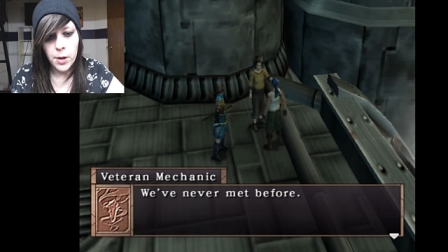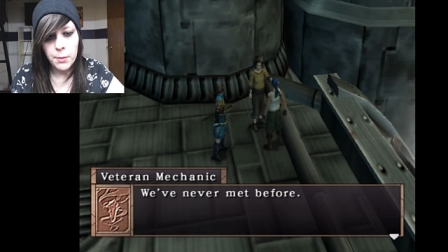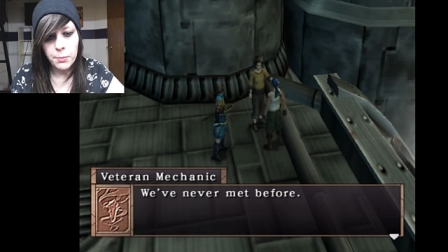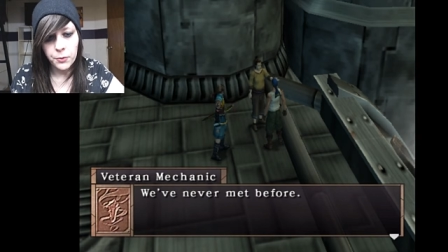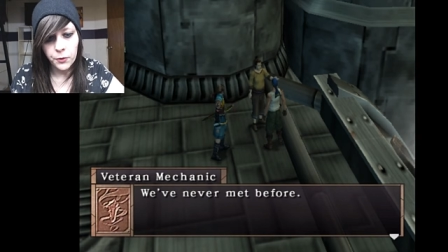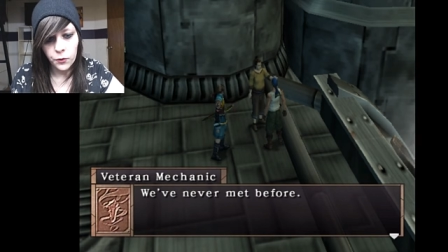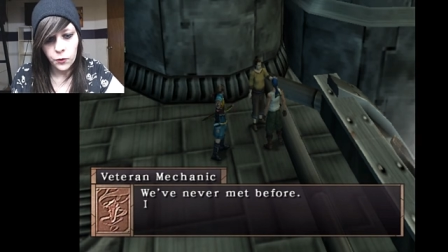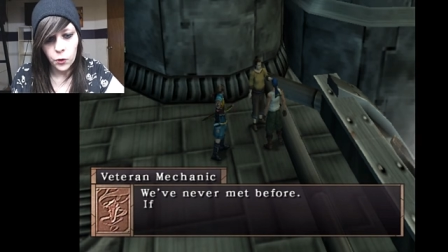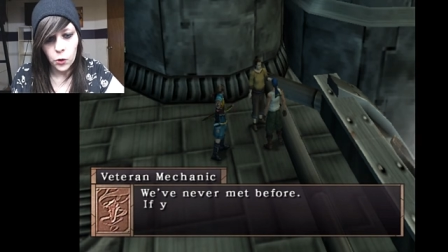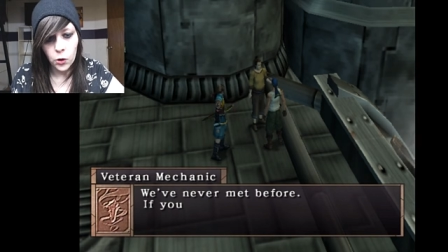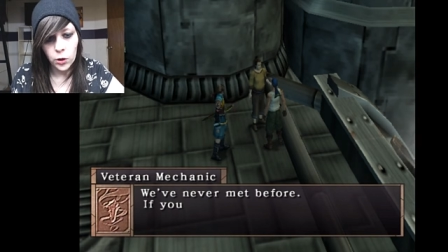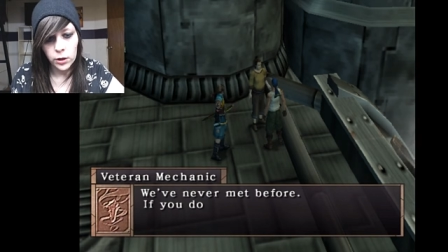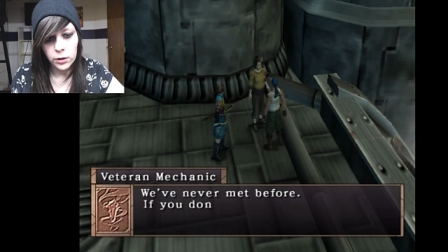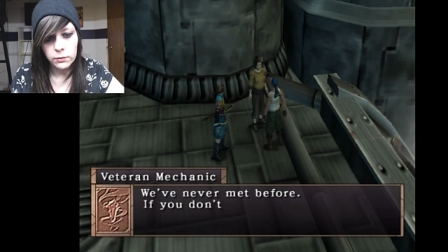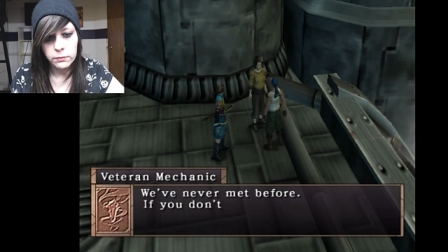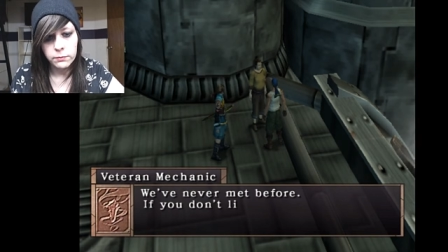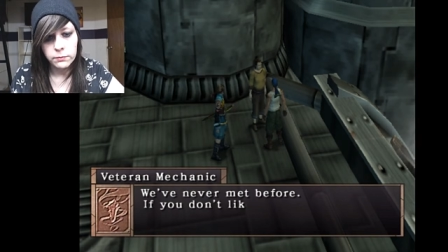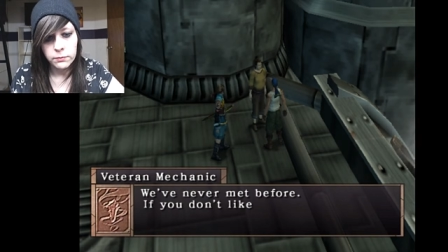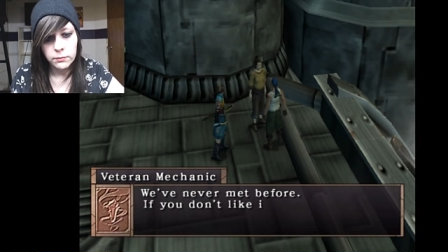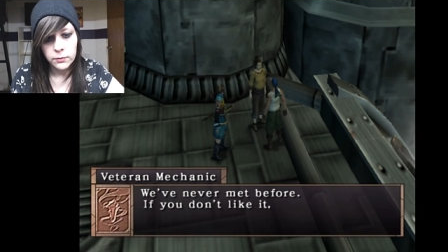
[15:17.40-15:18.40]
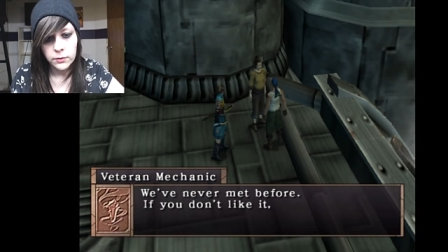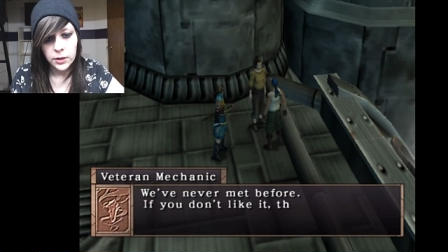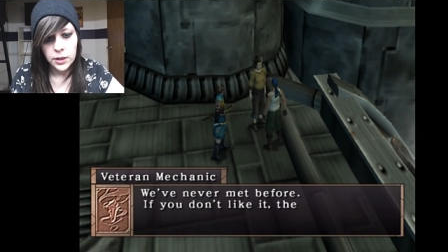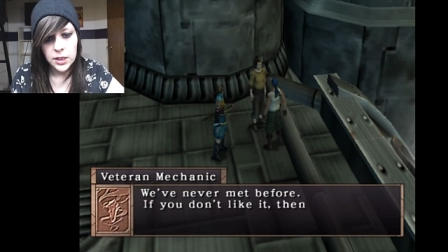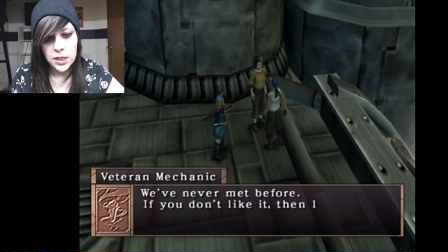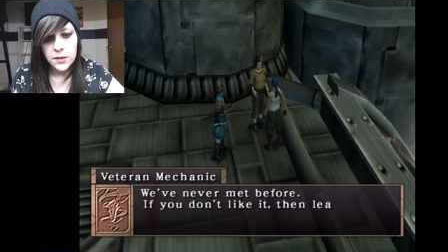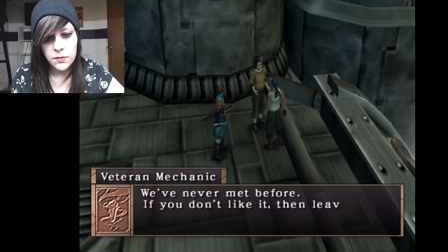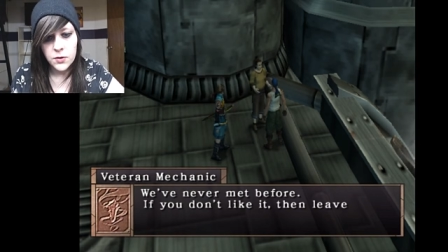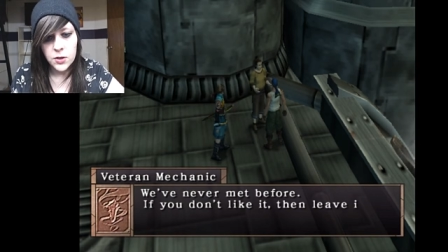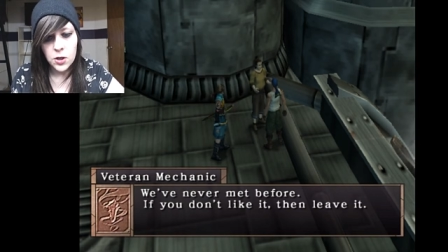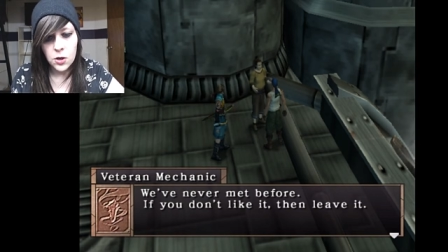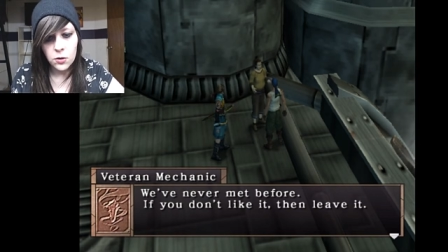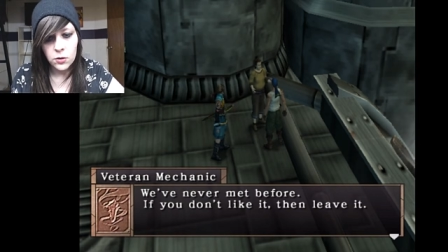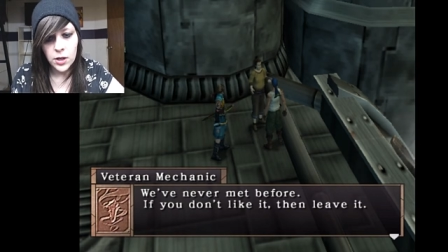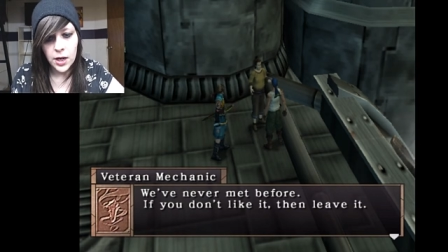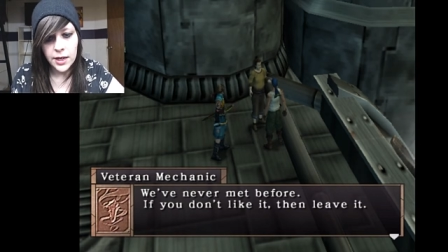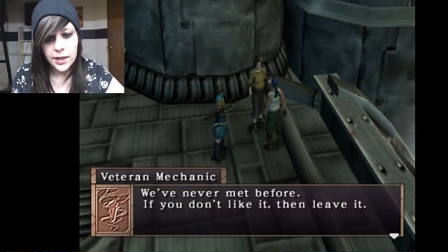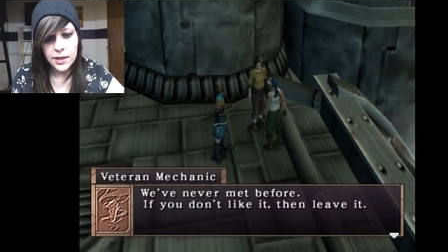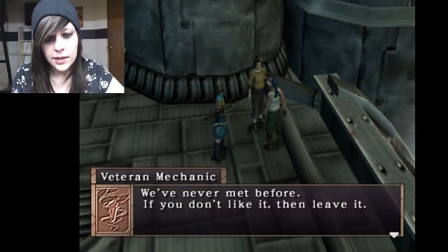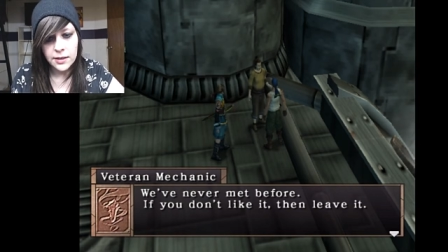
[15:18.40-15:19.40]
before. If you don't
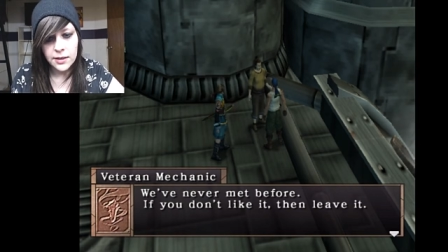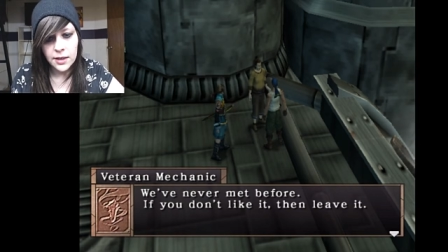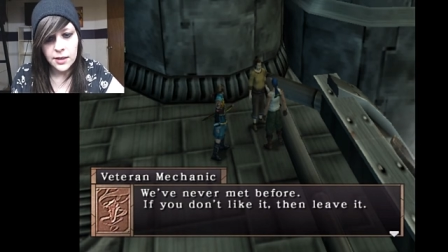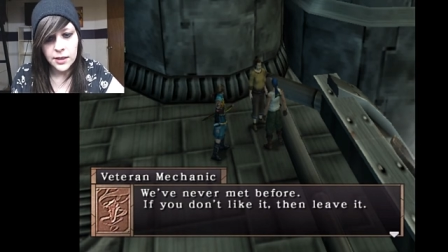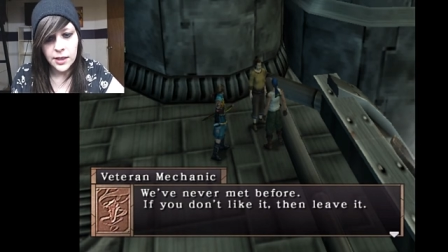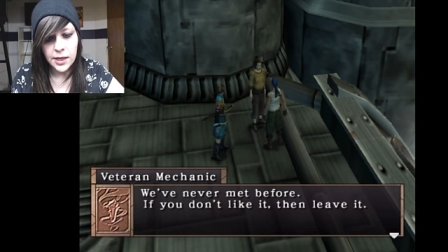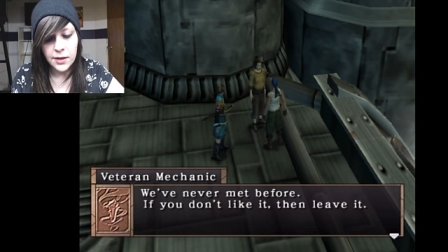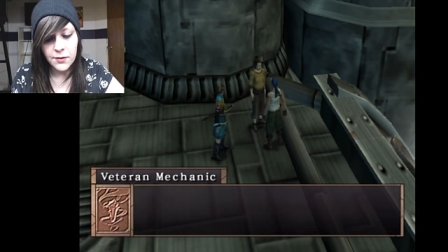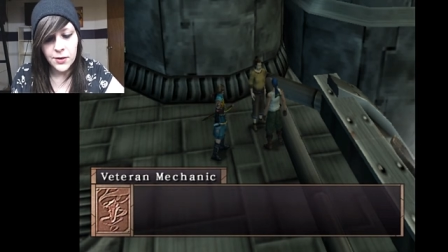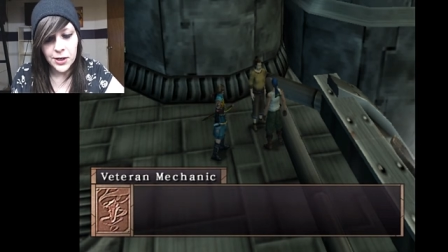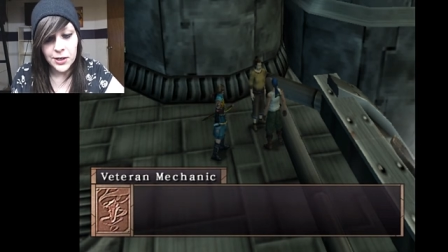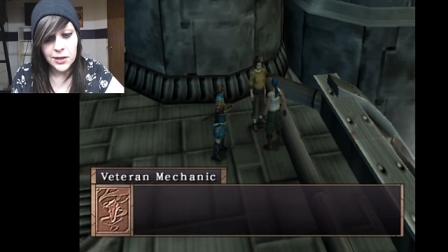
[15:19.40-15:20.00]
like it, then leave it.